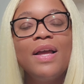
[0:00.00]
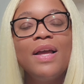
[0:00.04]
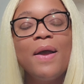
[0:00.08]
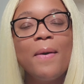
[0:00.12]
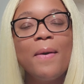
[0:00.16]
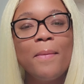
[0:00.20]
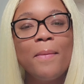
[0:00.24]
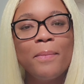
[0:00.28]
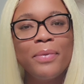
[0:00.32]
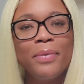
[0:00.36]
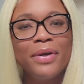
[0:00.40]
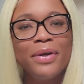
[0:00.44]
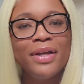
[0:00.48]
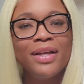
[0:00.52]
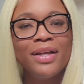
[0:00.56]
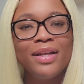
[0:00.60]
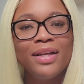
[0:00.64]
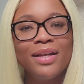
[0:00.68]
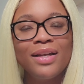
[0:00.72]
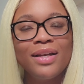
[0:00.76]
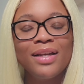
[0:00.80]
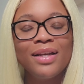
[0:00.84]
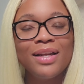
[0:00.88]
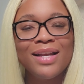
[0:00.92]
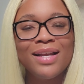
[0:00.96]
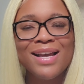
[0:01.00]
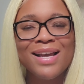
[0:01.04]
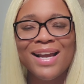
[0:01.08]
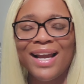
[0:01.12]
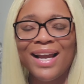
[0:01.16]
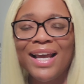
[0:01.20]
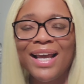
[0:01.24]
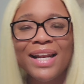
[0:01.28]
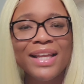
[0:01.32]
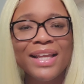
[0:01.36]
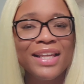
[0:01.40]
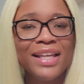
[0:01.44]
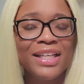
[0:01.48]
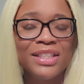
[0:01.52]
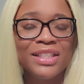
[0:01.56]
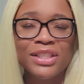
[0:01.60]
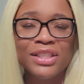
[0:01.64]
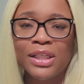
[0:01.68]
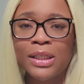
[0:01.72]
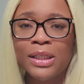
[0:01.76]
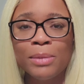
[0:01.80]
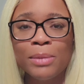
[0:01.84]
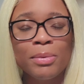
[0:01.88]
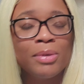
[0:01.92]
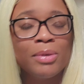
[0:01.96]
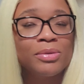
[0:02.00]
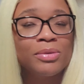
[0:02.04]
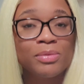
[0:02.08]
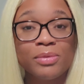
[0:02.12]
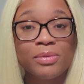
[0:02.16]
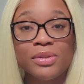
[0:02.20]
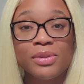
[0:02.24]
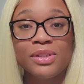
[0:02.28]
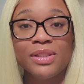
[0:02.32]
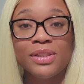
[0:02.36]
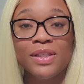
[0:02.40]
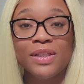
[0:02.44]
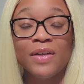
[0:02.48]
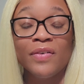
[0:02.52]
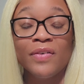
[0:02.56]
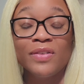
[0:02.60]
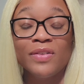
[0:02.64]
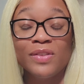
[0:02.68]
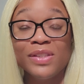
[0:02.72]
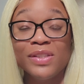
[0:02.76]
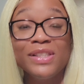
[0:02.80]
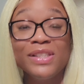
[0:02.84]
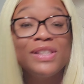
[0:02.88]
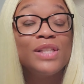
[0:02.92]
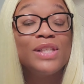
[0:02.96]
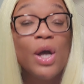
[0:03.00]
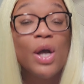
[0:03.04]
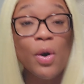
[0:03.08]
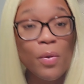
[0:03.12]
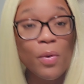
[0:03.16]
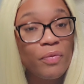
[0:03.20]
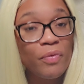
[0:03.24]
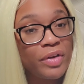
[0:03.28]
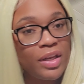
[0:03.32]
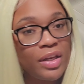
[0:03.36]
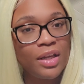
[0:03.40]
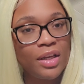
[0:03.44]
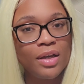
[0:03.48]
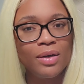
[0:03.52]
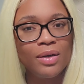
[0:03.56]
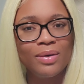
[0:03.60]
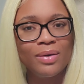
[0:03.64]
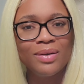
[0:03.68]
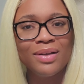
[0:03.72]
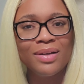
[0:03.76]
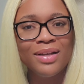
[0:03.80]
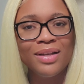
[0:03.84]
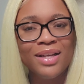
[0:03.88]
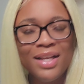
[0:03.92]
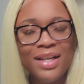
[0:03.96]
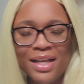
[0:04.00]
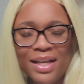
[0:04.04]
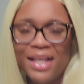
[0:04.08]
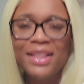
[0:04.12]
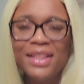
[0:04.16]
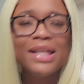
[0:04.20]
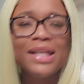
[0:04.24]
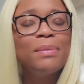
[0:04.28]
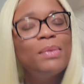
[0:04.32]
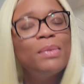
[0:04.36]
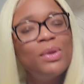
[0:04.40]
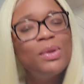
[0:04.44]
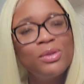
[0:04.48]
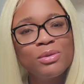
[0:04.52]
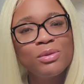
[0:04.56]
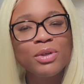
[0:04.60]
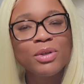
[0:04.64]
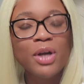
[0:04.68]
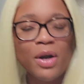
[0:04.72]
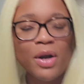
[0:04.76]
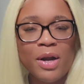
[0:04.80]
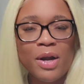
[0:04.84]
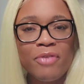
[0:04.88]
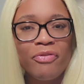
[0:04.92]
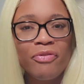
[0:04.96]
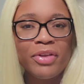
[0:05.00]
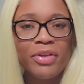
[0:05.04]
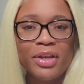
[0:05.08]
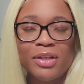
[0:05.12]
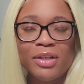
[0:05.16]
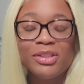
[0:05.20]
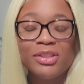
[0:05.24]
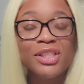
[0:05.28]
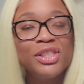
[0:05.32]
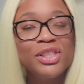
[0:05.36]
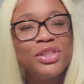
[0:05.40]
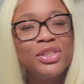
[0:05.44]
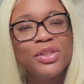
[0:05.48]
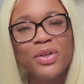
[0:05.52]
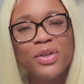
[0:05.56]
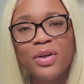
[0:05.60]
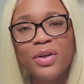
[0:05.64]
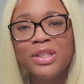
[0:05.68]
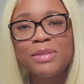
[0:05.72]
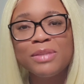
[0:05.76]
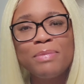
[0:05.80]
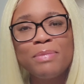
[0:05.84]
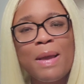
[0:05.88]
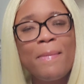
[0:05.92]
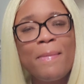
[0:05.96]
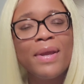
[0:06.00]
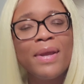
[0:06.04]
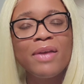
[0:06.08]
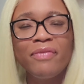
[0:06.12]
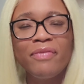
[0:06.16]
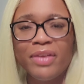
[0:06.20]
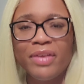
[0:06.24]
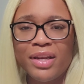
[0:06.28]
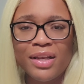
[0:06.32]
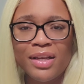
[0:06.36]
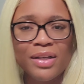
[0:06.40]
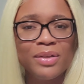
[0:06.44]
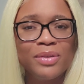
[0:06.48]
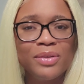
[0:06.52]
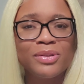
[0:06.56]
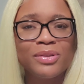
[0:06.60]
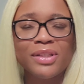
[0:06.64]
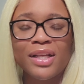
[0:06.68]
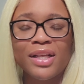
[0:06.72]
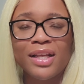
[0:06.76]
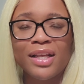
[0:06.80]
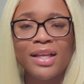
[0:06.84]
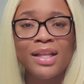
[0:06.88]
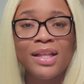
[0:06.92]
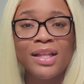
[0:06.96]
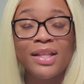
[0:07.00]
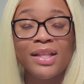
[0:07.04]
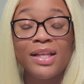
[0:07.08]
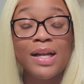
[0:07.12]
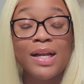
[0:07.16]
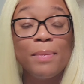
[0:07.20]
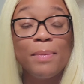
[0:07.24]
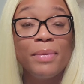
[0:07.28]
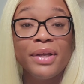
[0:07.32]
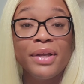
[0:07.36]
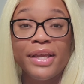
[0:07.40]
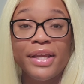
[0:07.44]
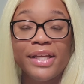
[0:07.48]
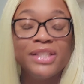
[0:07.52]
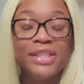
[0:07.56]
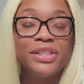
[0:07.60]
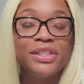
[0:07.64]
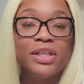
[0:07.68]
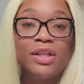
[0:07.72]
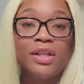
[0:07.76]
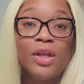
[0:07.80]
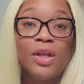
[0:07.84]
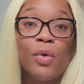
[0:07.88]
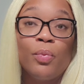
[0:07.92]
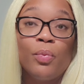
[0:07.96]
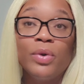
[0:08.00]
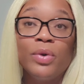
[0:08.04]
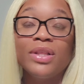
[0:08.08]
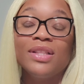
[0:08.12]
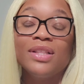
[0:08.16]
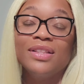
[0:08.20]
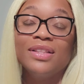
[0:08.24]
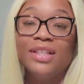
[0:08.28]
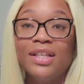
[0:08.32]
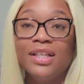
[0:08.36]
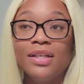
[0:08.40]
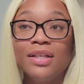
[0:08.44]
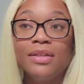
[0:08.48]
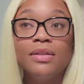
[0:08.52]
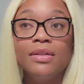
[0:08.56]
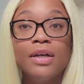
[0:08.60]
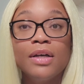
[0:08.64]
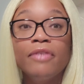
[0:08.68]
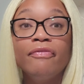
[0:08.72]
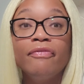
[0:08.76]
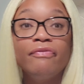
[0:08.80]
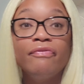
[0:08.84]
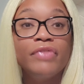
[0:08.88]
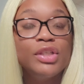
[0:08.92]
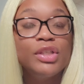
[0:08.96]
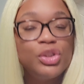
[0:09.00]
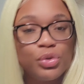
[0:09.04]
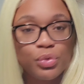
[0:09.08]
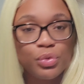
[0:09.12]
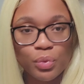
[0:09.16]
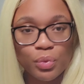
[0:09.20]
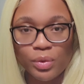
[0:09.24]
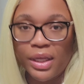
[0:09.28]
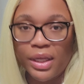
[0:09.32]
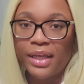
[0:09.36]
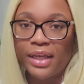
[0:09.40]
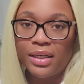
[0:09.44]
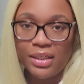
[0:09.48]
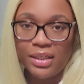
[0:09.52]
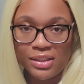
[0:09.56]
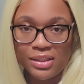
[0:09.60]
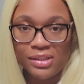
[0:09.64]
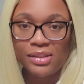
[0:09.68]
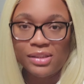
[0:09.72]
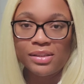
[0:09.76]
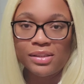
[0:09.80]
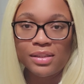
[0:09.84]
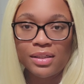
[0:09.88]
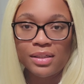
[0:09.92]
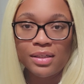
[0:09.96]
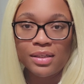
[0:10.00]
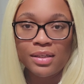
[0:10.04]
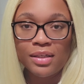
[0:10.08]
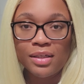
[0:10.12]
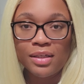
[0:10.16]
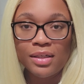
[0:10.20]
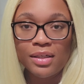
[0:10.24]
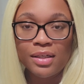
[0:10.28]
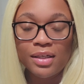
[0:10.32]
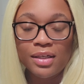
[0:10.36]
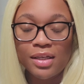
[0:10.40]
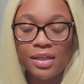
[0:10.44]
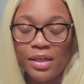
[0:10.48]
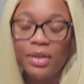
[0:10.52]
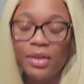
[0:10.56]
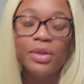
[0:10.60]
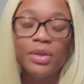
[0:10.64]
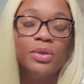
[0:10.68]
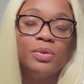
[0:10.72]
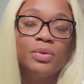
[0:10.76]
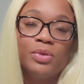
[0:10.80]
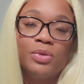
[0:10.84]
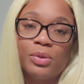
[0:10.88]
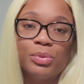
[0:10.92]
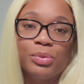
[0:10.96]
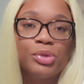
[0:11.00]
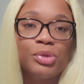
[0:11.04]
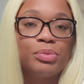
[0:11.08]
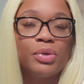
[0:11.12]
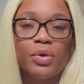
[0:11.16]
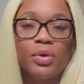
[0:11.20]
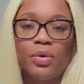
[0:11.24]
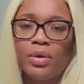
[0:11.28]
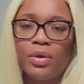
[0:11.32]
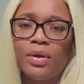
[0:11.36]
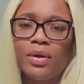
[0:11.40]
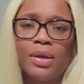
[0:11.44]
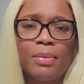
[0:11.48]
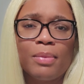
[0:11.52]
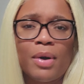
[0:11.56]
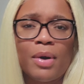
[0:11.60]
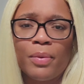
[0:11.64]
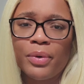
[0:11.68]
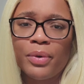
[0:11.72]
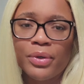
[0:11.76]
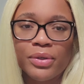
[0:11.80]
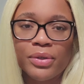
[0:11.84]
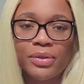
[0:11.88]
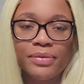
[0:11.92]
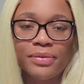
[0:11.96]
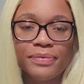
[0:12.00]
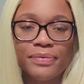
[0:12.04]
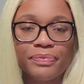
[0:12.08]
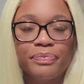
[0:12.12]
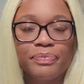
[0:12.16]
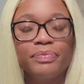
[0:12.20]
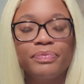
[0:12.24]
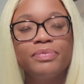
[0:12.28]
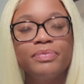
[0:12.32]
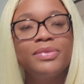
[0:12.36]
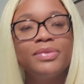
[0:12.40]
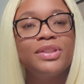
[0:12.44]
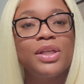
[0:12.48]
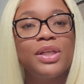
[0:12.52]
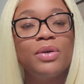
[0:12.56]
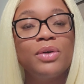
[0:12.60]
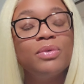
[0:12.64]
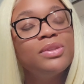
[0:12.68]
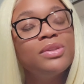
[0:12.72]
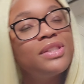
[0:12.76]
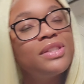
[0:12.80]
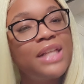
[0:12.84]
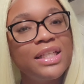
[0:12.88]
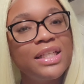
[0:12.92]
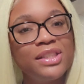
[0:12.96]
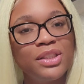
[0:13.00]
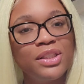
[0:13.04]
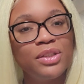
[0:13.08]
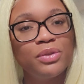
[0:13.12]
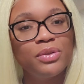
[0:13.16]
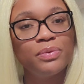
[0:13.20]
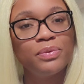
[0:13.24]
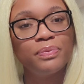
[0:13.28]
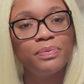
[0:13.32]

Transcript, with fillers: but i gotta catch y'all up on some stuff so this is an old video and then i'm gonna do some current videos because your girl is back making videos and then i'm gonna catch y'all up with the official latest news and what's been going on in my world so stay tuned